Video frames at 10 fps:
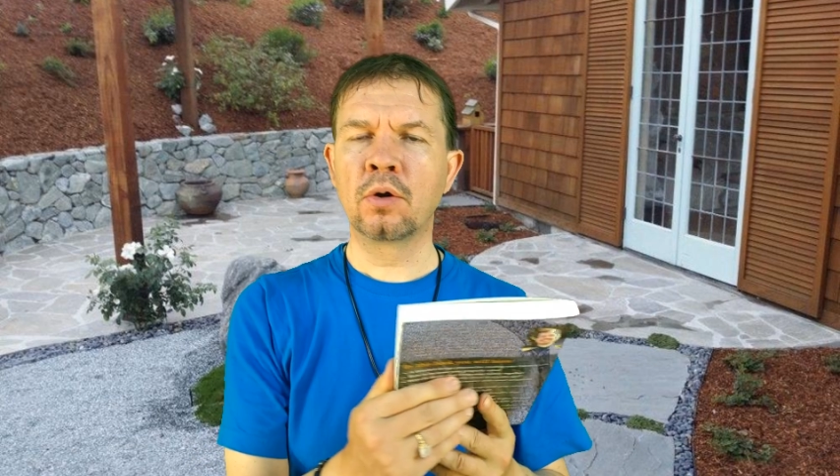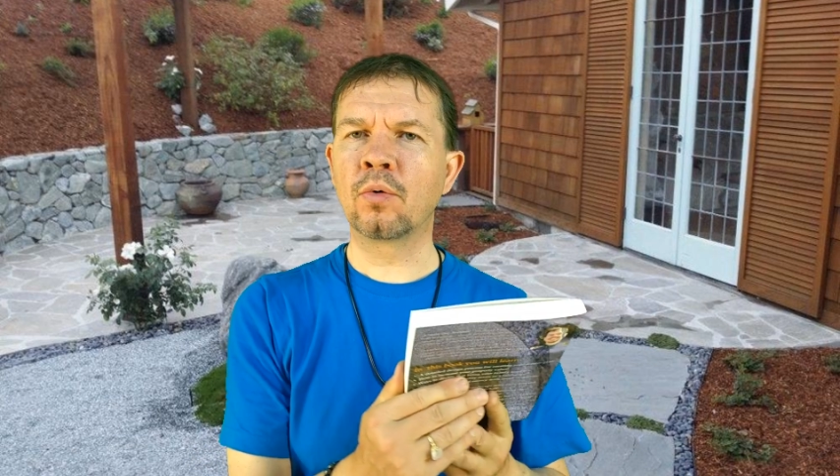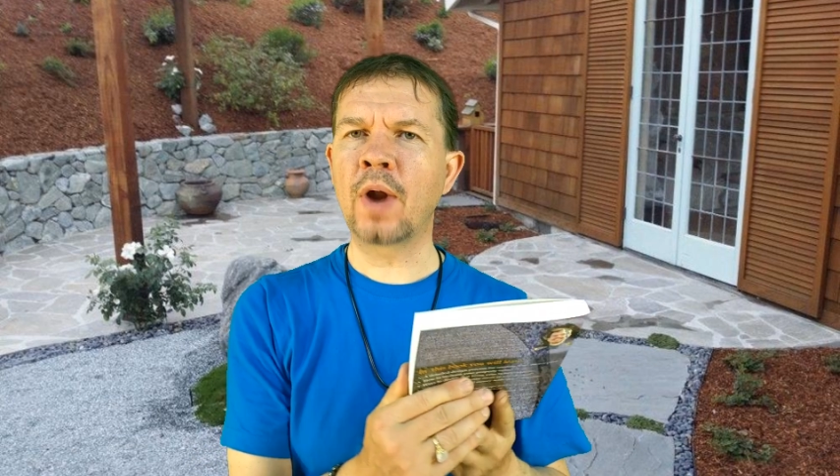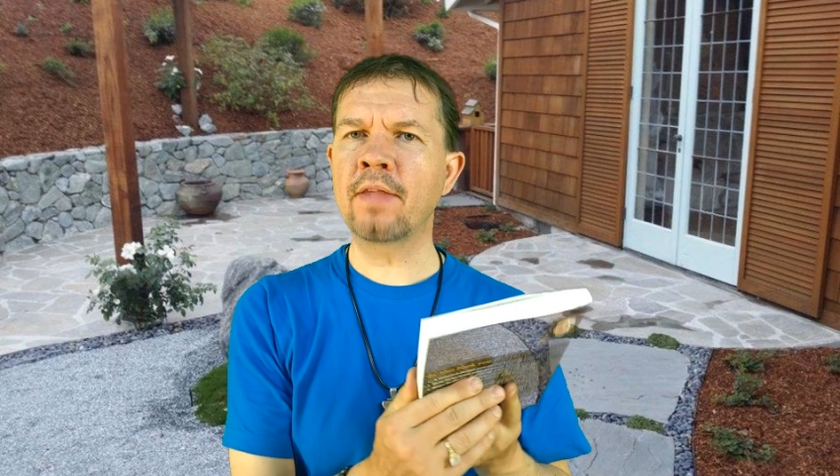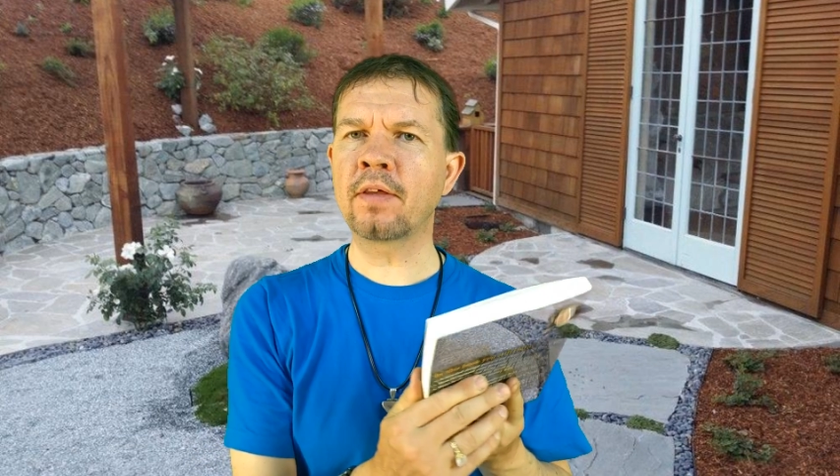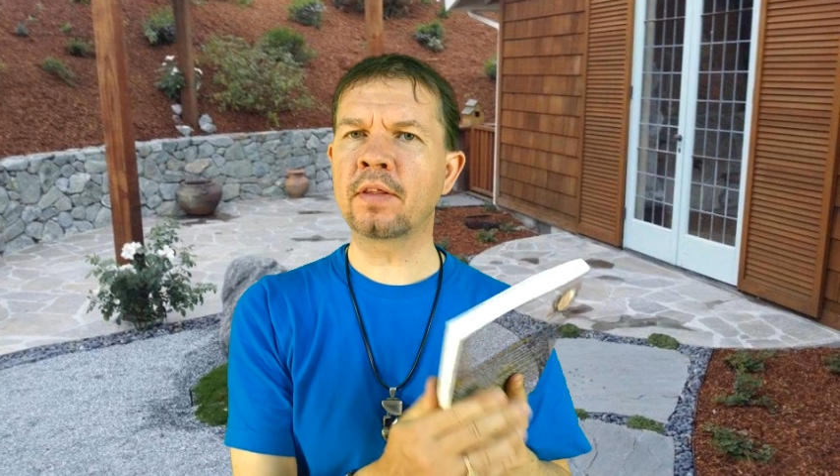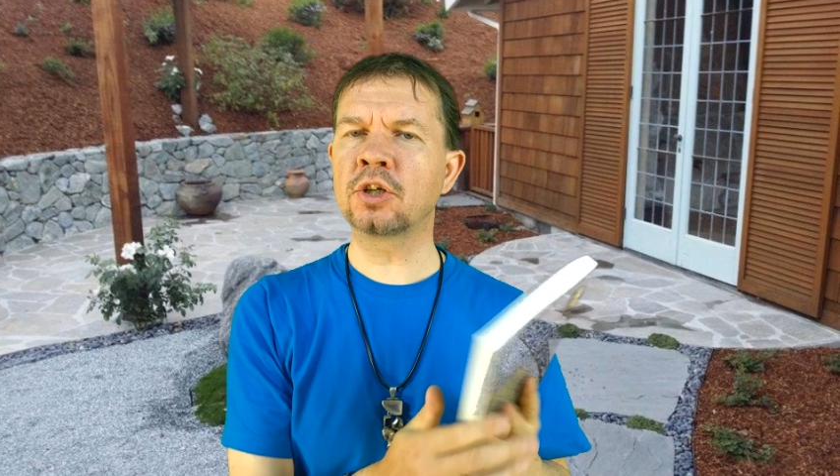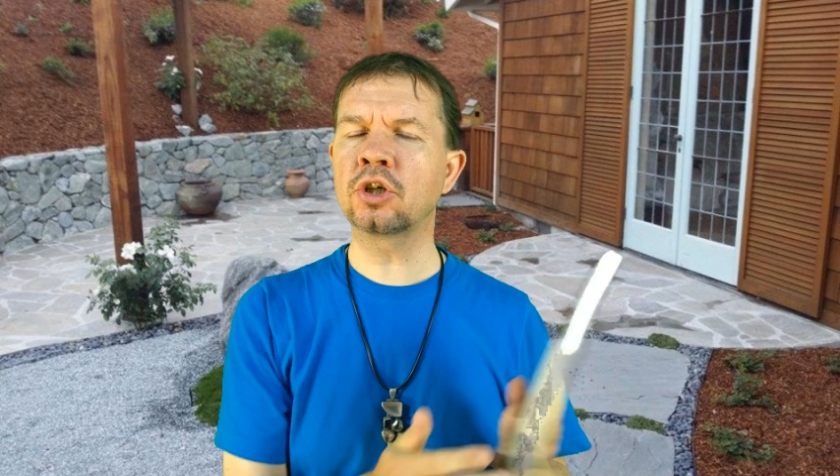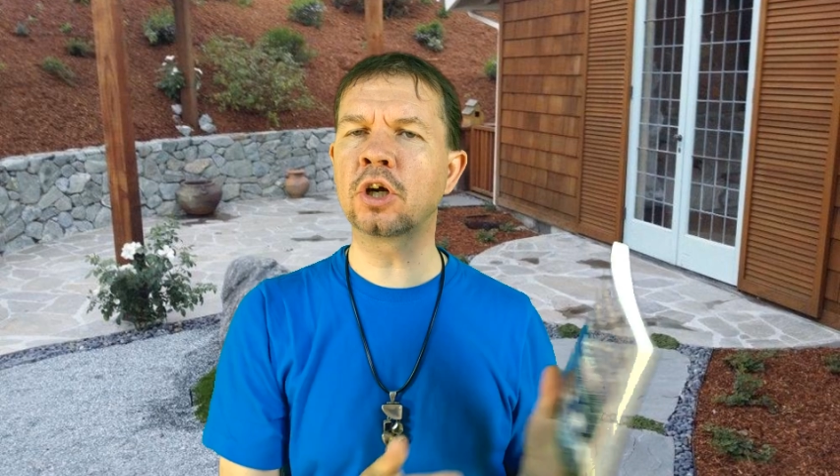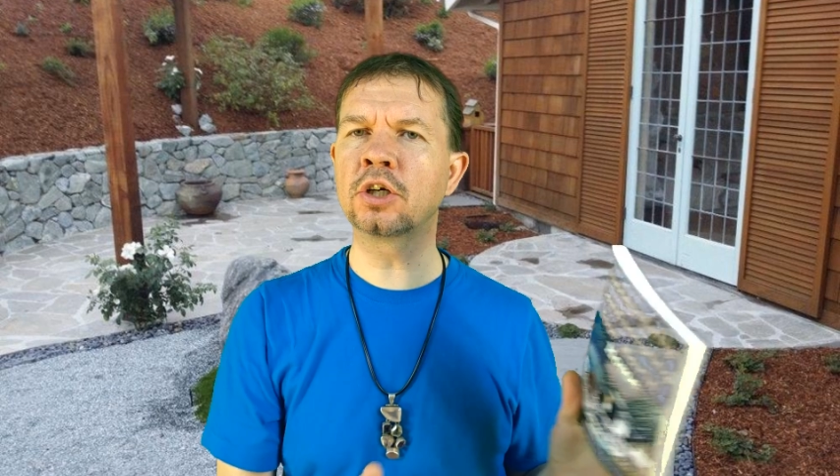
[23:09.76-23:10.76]
Rather than
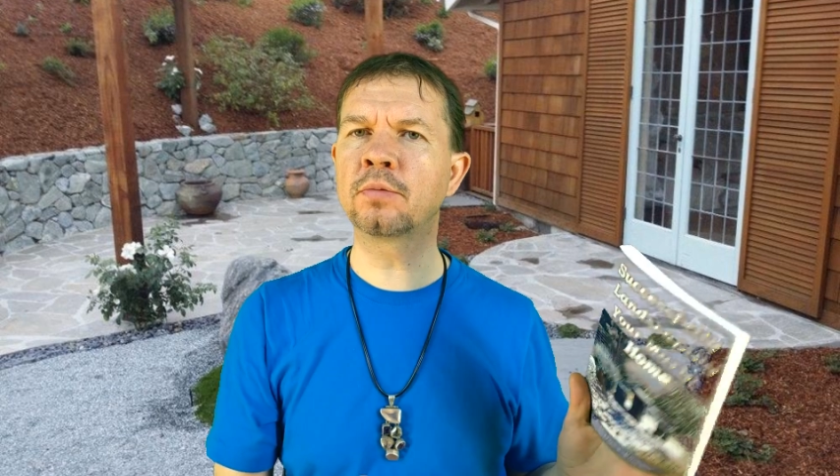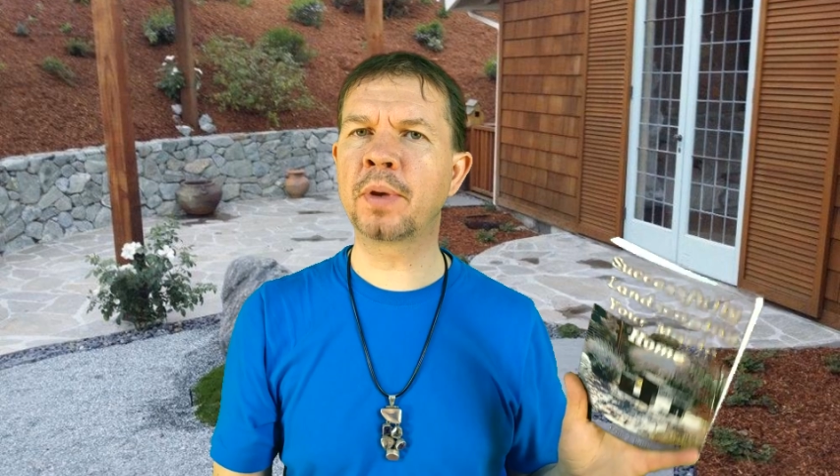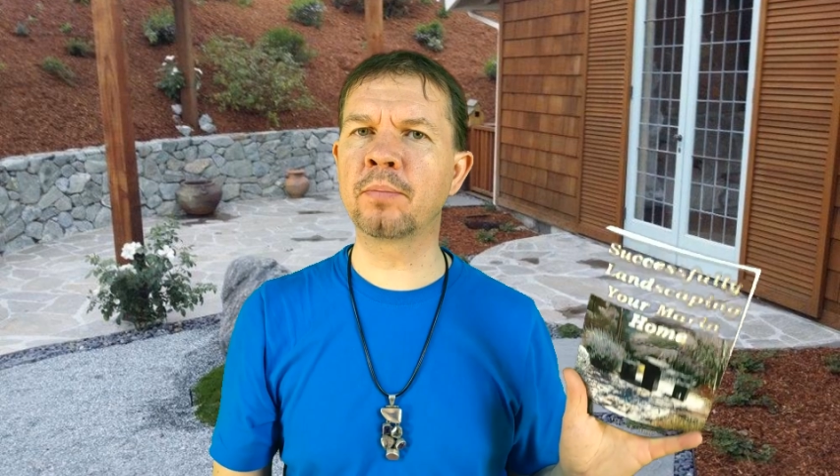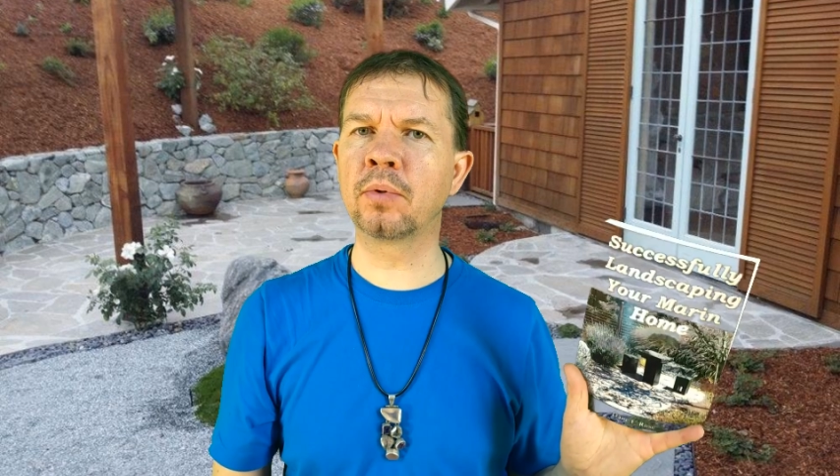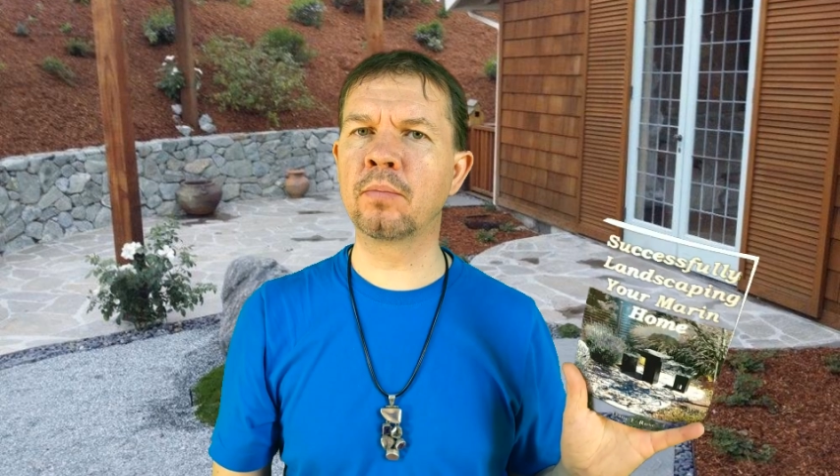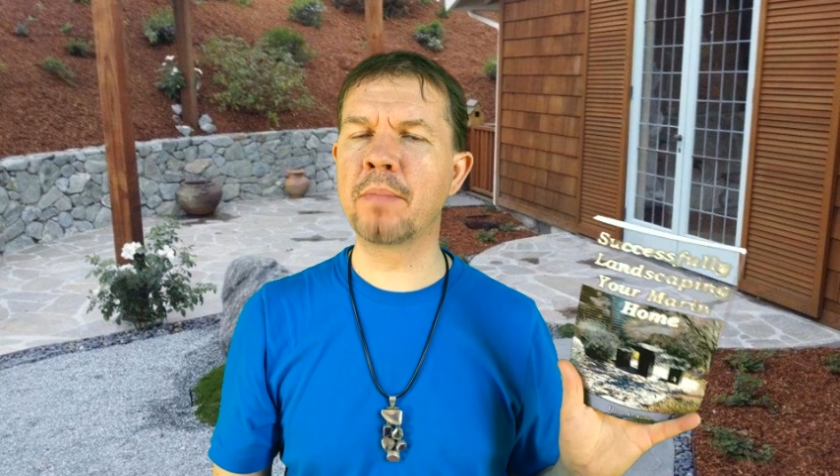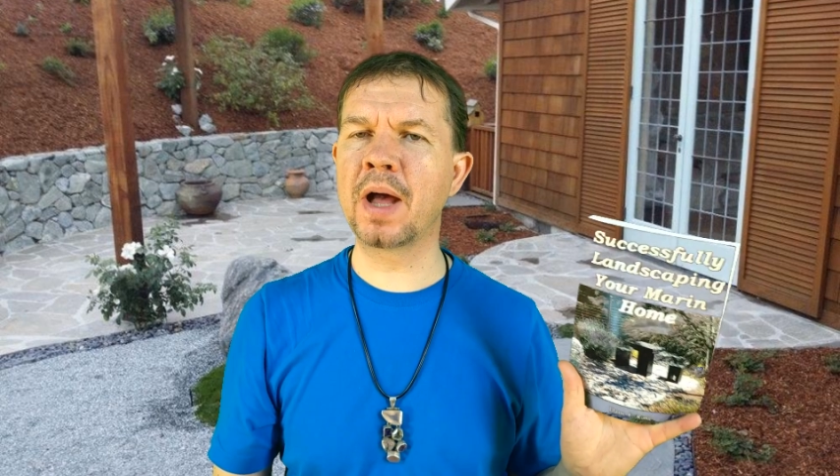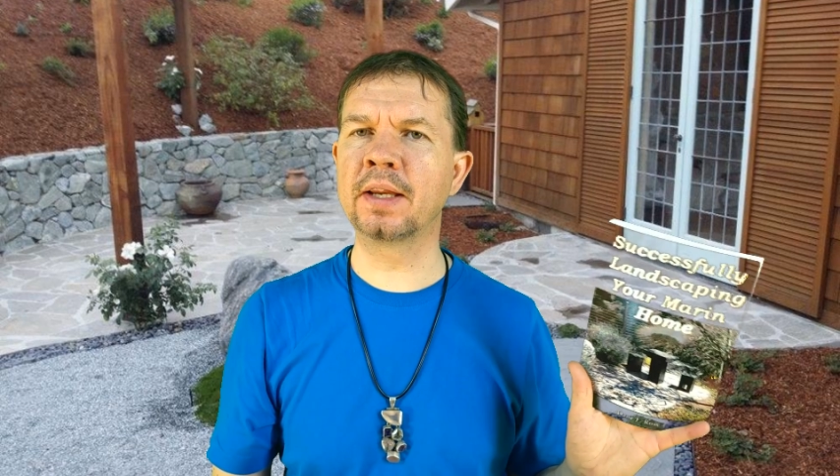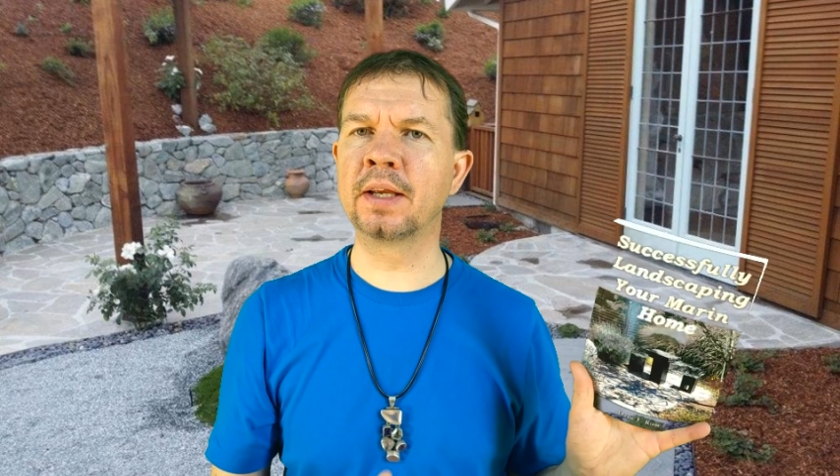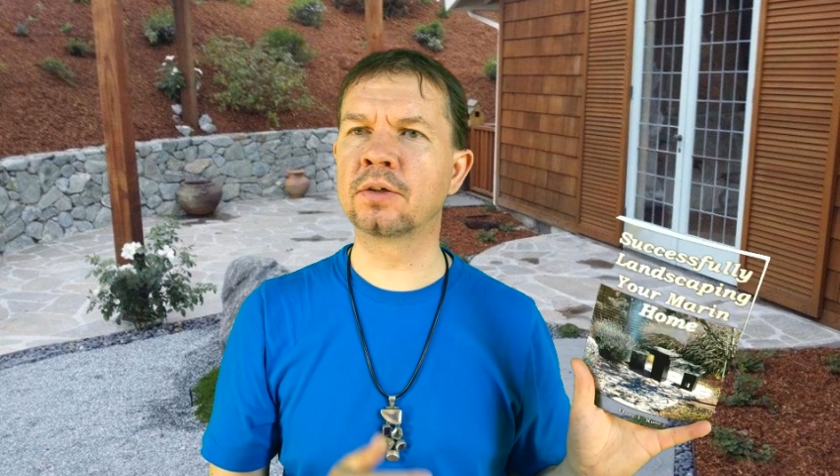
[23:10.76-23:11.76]
charge people money